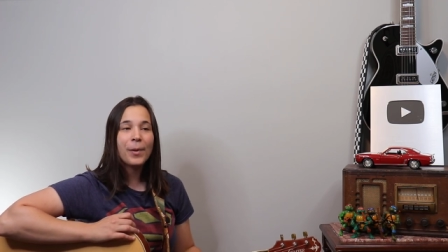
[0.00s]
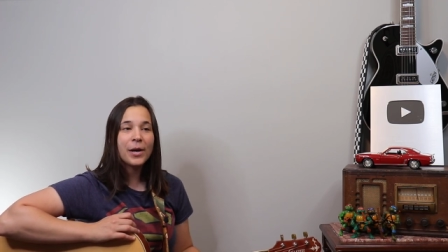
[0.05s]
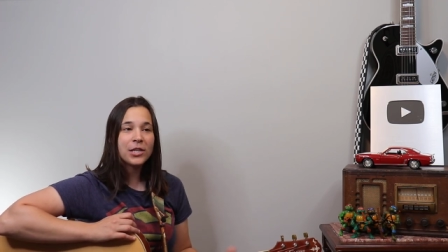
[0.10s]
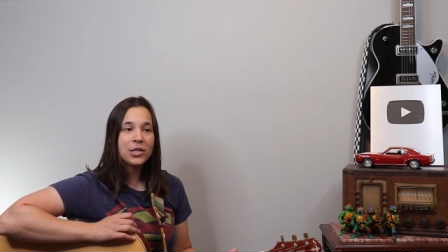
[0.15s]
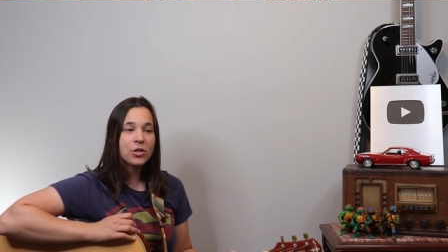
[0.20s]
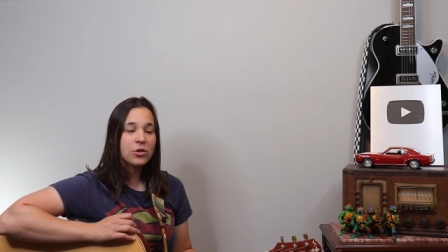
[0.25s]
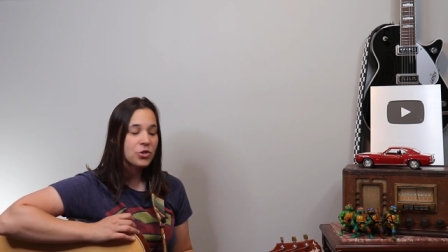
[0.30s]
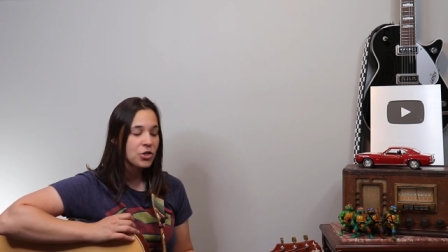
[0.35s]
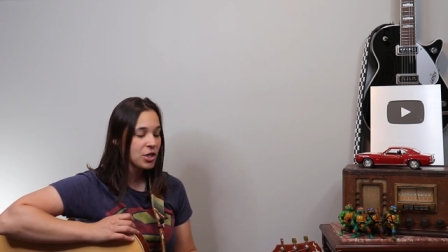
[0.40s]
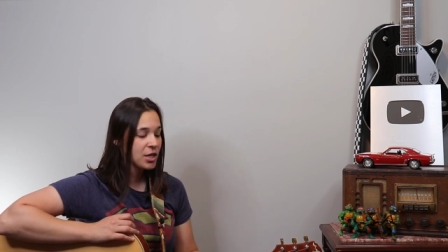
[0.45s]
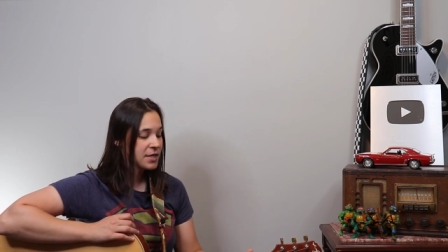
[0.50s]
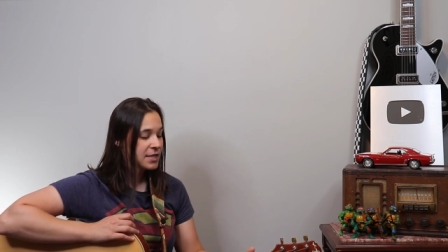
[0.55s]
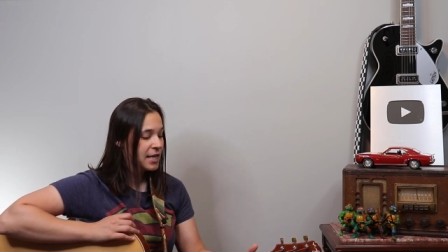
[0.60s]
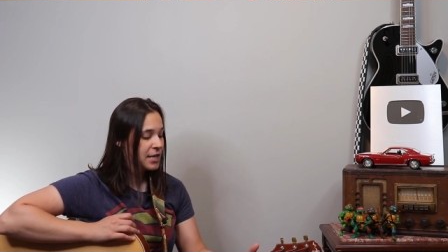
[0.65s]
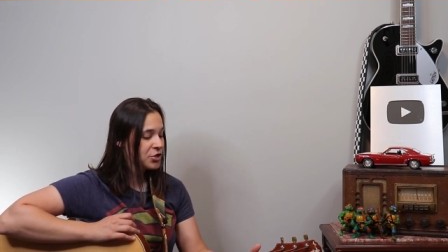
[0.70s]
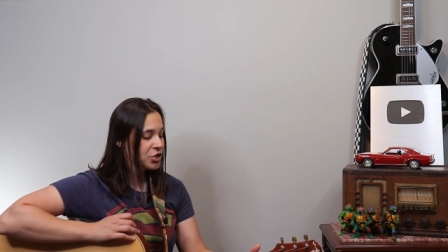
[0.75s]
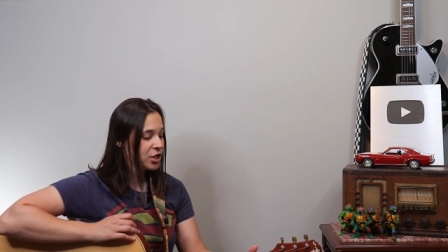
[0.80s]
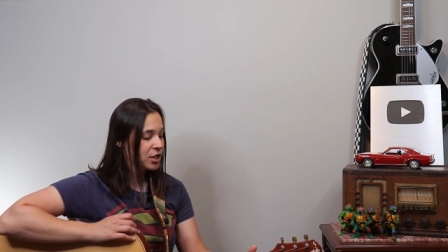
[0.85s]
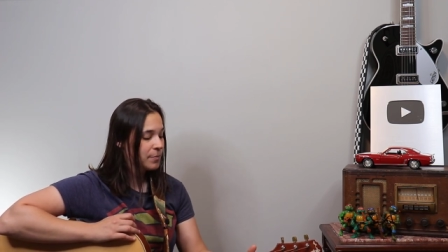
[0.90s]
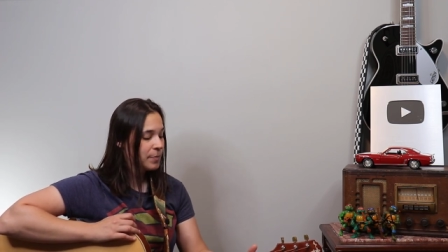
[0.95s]
but you should
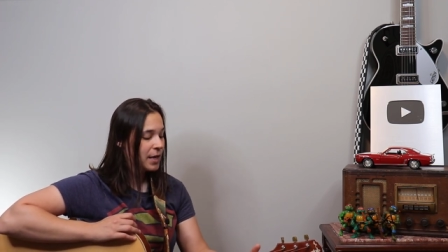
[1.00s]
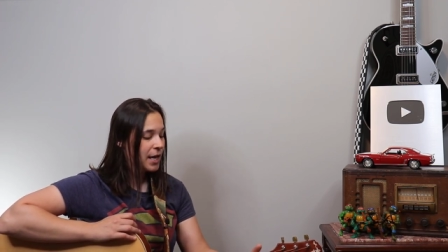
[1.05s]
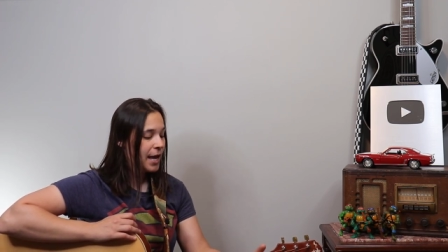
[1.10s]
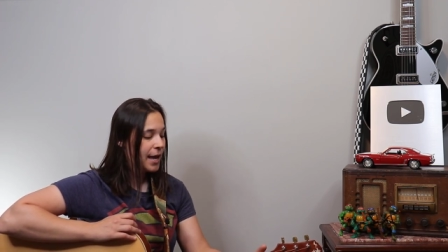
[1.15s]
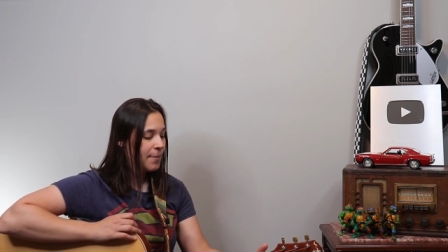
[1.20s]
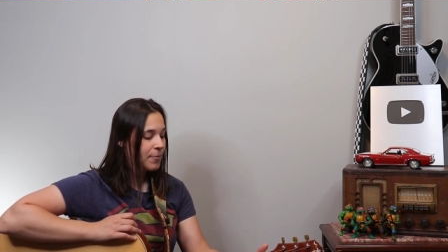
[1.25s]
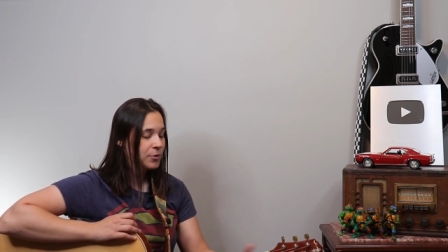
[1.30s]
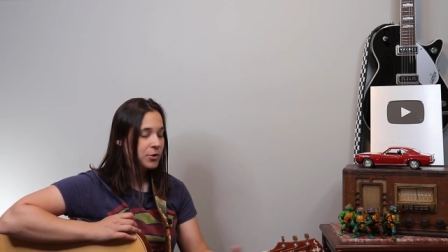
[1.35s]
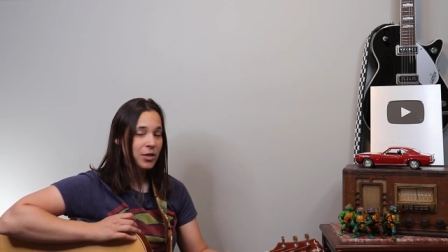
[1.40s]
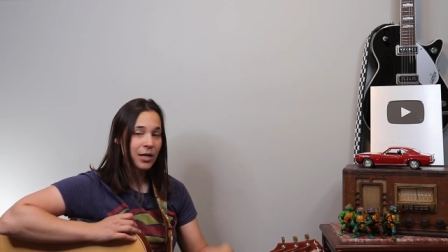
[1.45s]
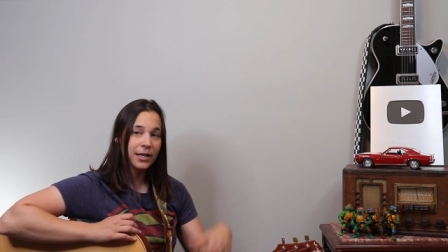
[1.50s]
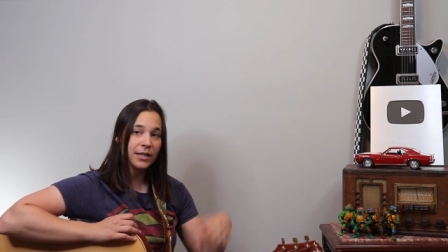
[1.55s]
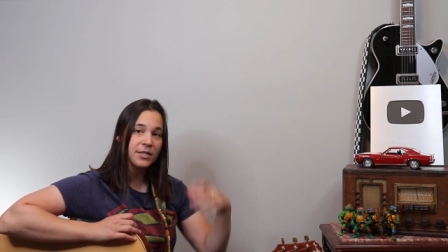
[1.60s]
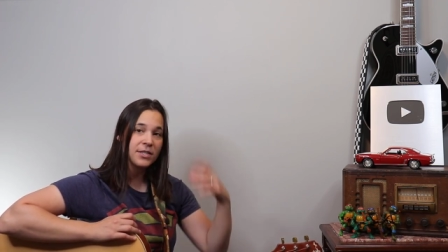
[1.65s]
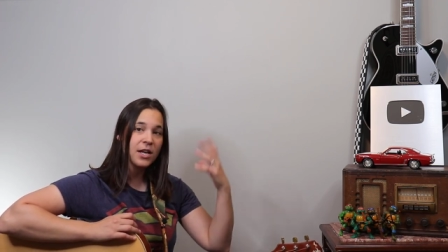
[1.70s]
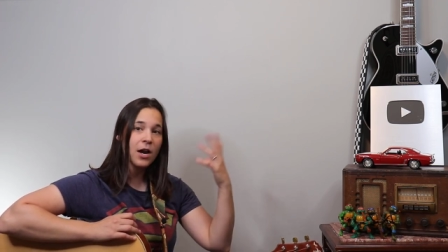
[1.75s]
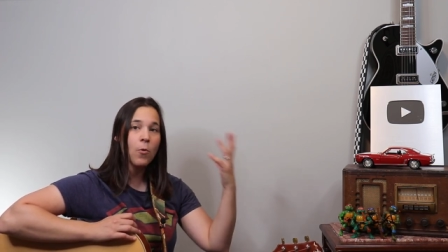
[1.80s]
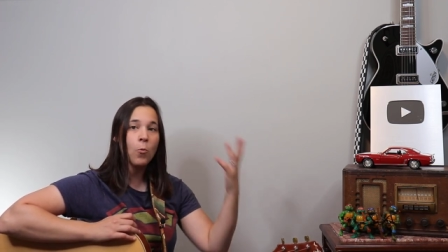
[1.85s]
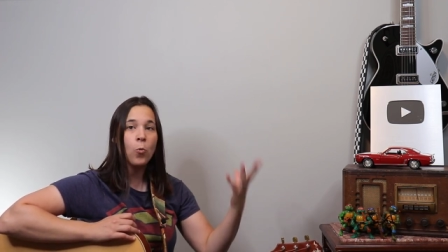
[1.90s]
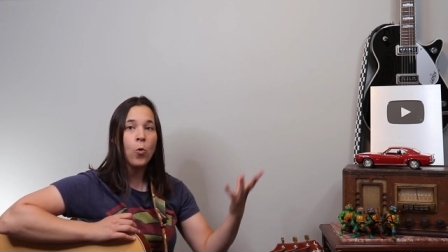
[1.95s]
essentially be able to, I'm gonna
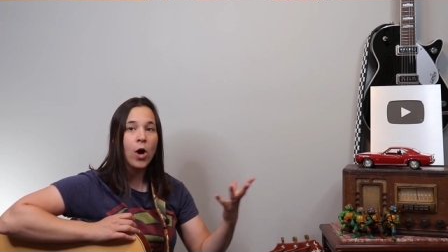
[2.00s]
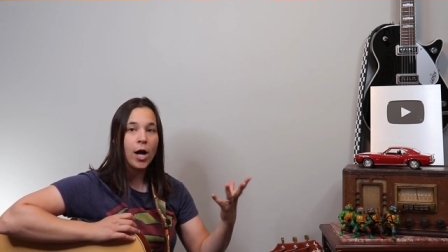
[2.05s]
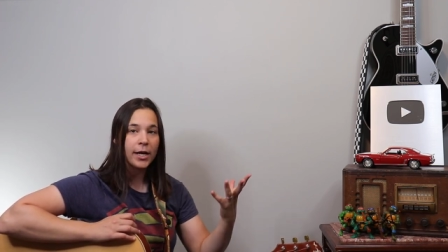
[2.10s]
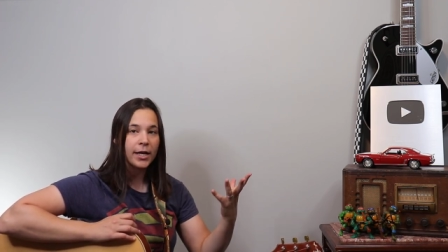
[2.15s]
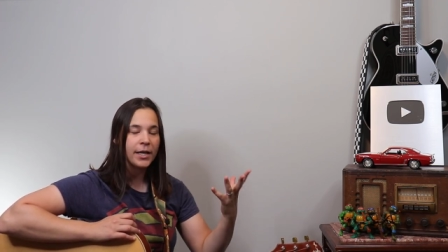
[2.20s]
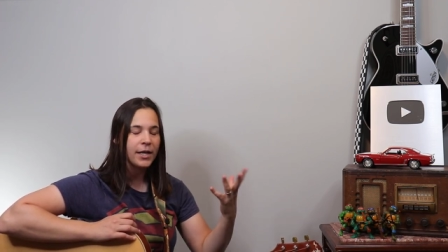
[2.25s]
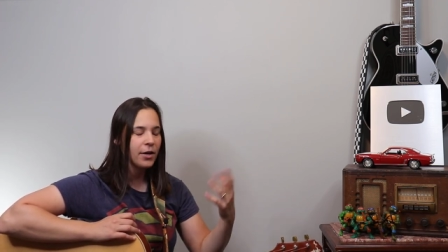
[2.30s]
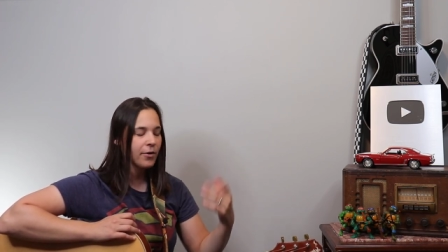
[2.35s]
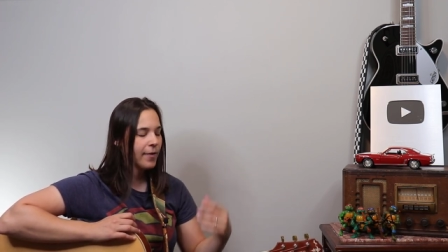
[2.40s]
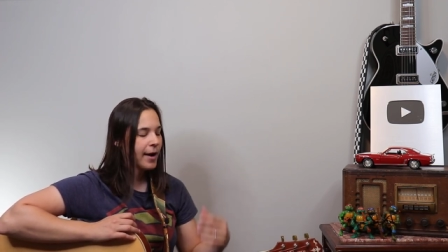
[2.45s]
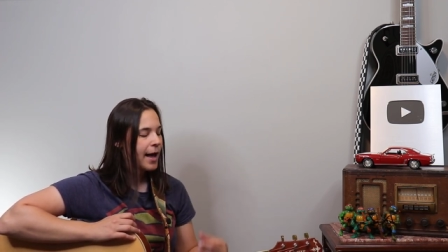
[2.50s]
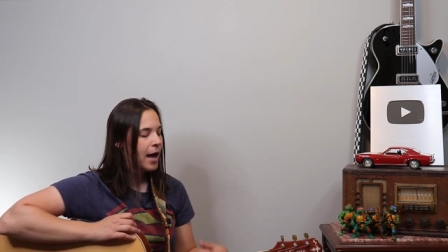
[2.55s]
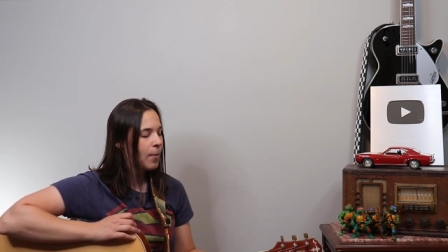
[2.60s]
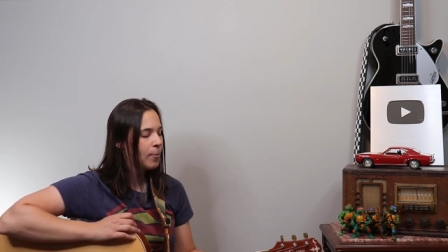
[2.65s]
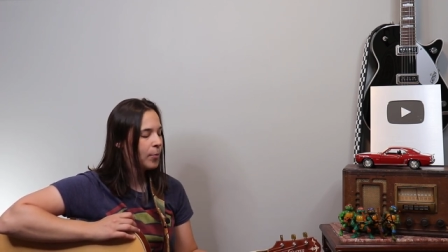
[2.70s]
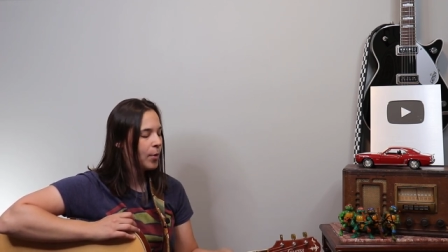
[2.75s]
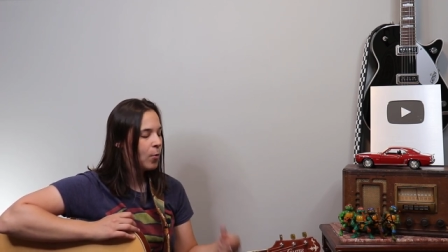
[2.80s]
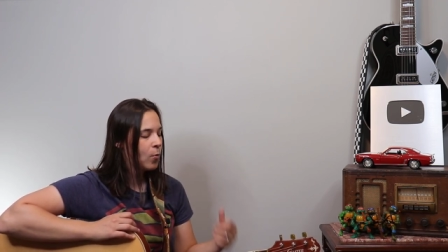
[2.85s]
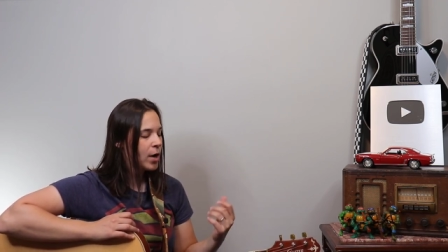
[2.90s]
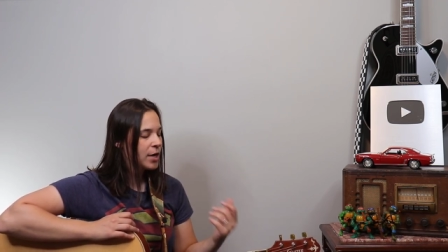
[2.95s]
start walking
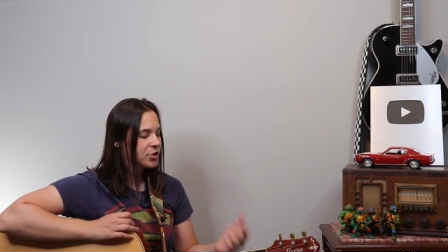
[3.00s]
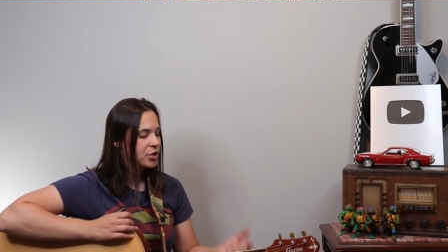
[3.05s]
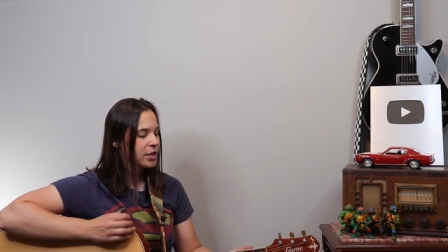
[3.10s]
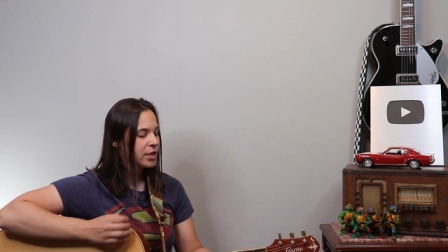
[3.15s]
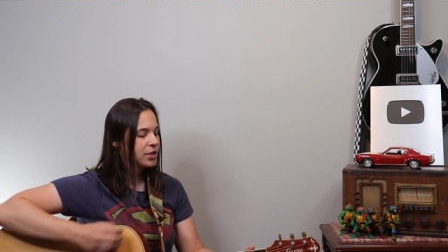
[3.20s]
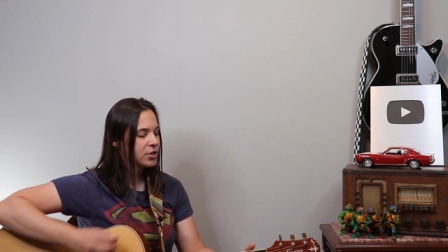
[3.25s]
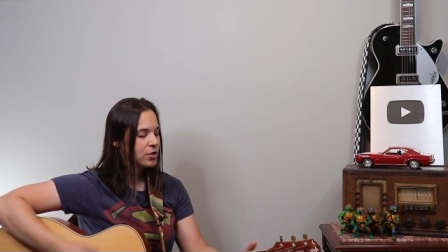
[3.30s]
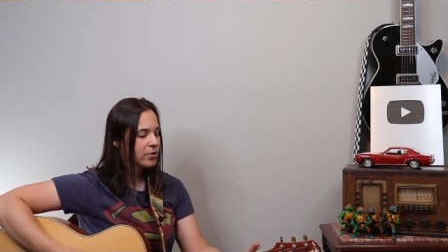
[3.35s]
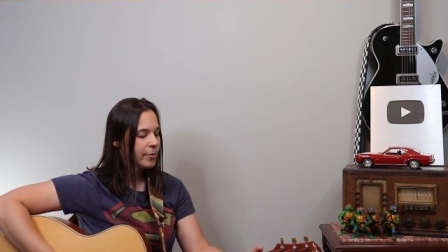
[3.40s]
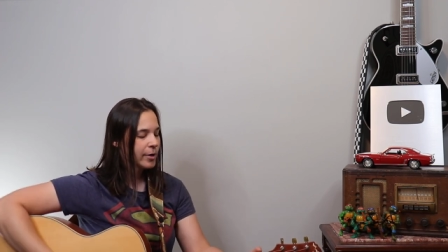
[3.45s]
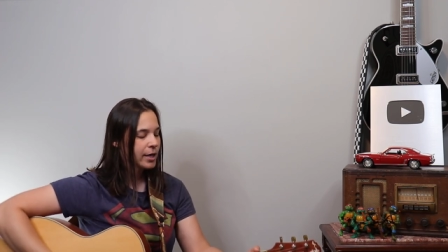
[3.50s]
around, but watch what I'm gonna do.